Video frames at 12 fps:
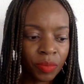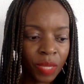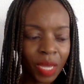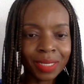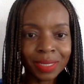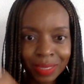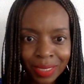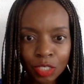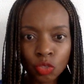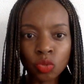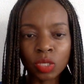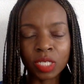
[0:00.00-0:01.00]
I
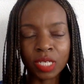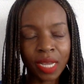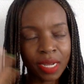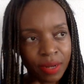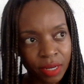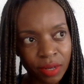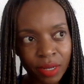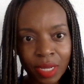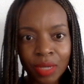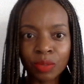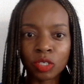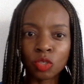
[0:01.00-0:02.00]
didn't do the chakra
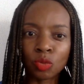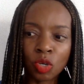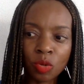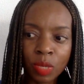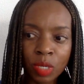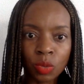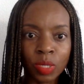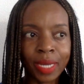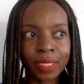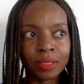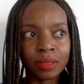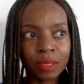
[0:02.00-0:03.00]
kriya, which is normally what
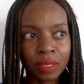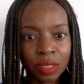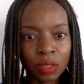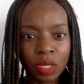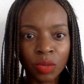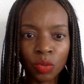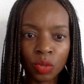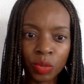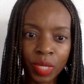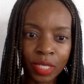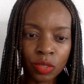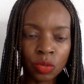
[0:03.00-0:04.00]
I do.
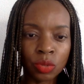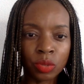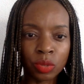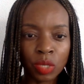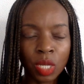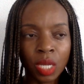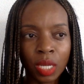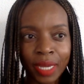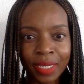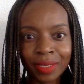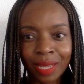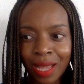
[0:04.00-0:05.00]
What I do,
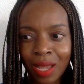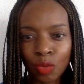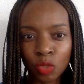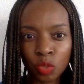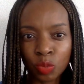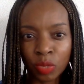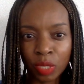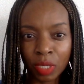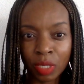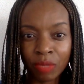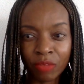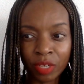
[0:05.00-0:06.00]
and I was
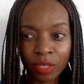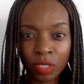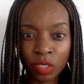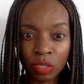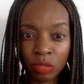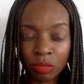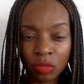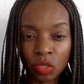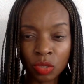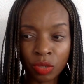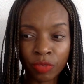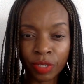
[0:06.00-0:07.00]
breathing very,
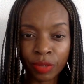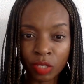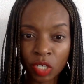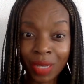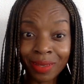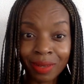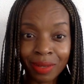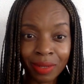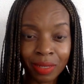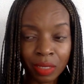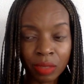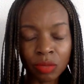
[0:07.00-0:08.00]
very
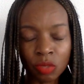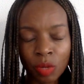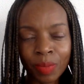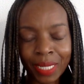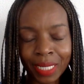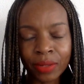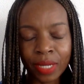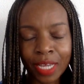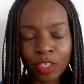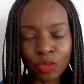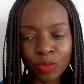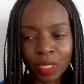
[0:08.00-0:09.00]
gently. Normally,
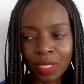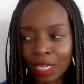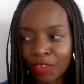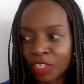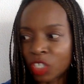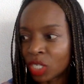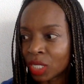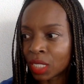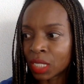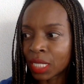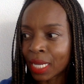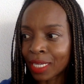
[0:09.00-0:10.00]
kriya, you breathe like very gently.
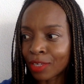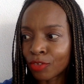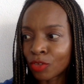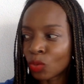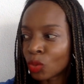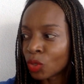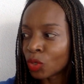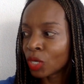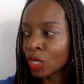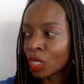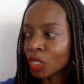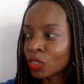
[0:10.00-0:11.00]
It's like if you were,
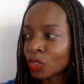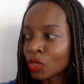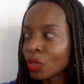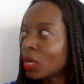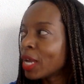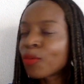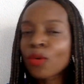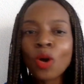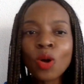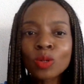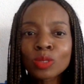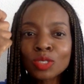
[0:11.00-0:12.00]
a
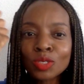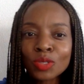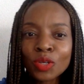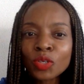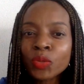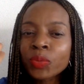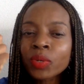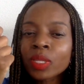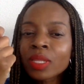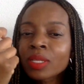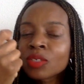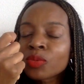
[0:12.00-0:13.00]
rose. You
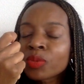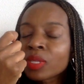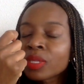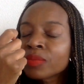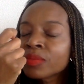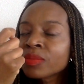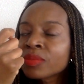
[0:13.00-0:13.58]
breathe it